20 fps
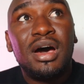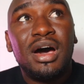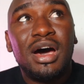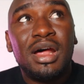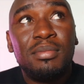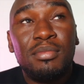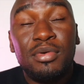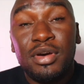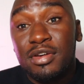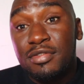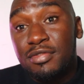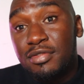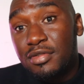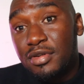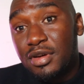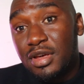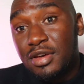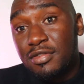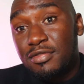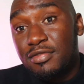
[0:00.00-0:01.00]
and more
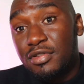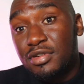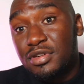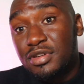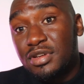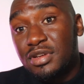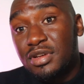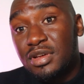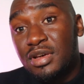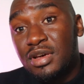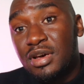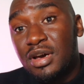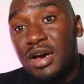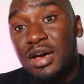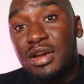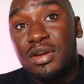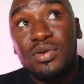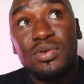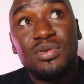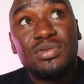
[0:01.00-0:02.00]
effort and